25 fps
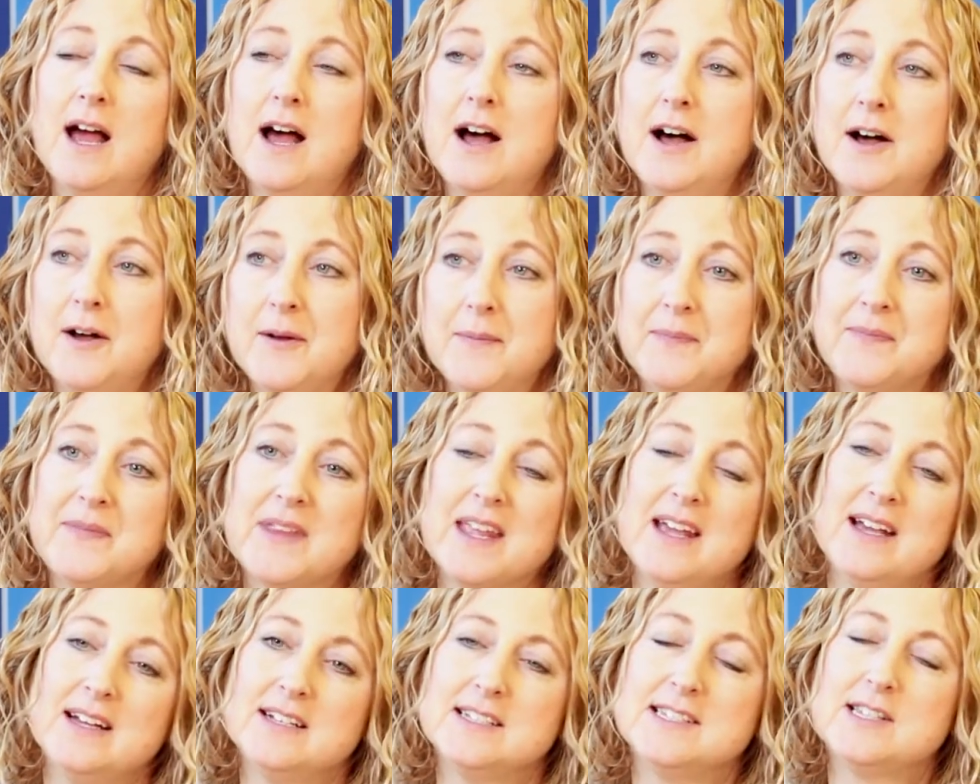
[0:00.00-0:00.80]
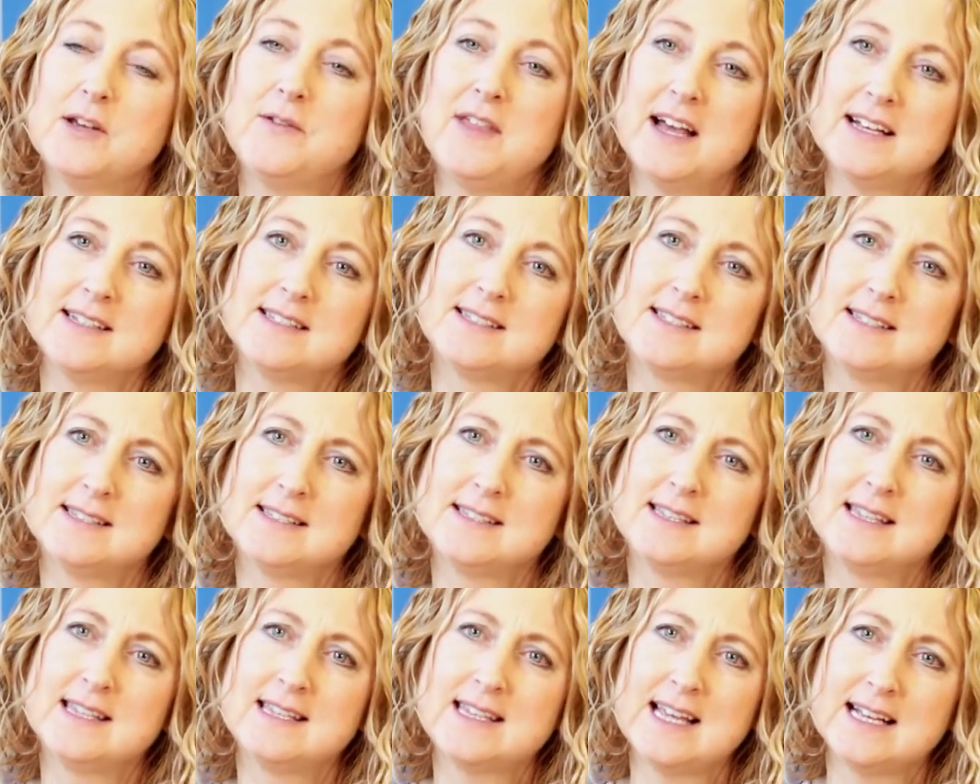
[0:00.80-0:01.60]
Um, so that's
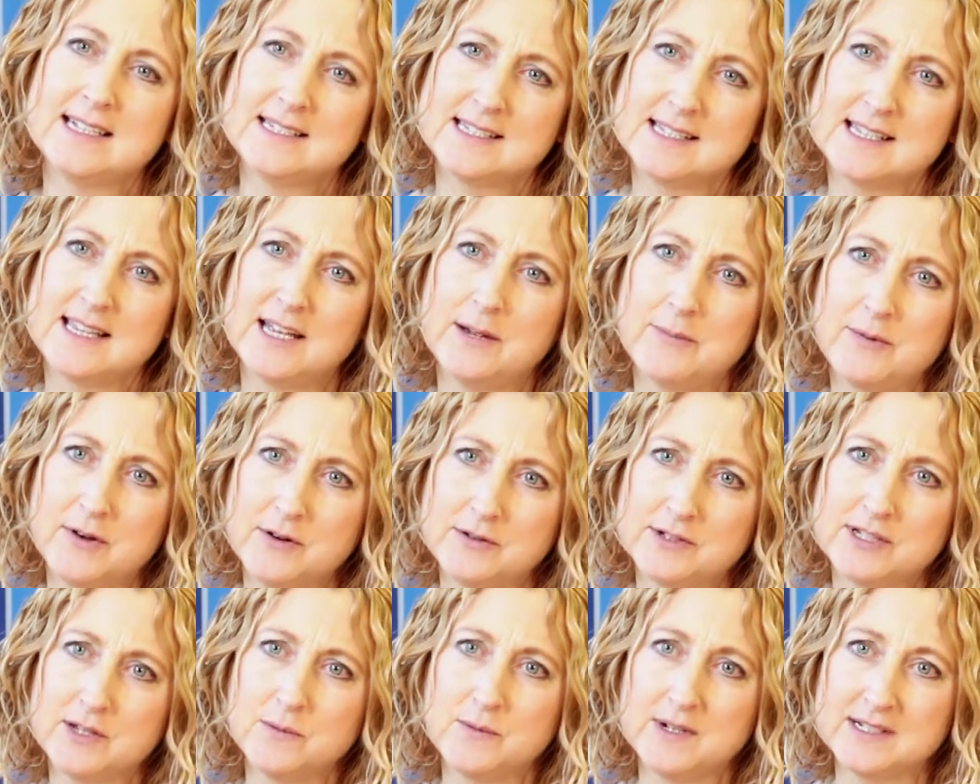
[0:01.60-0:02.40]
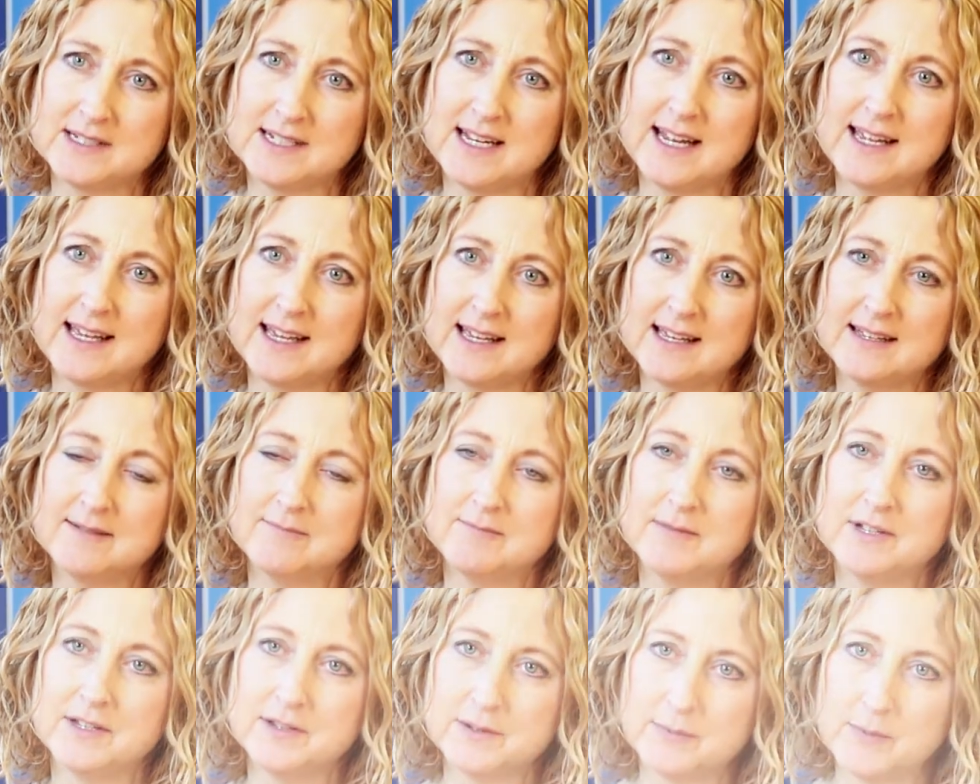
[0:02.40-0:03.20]
that's the approach that we're taking
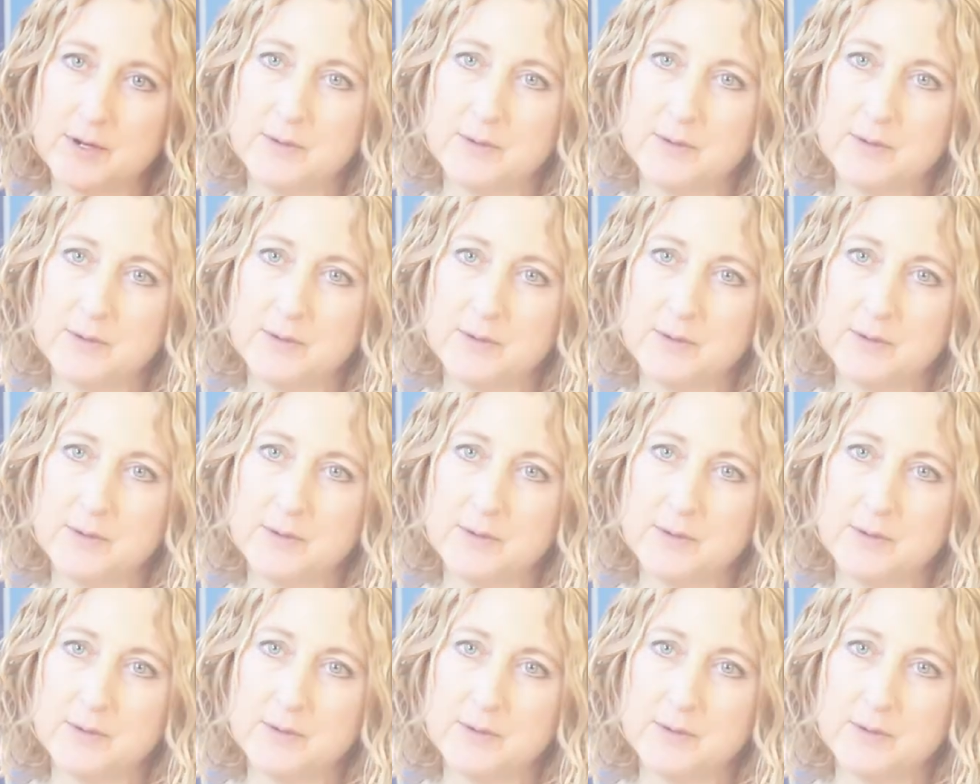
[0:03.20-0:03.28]
at the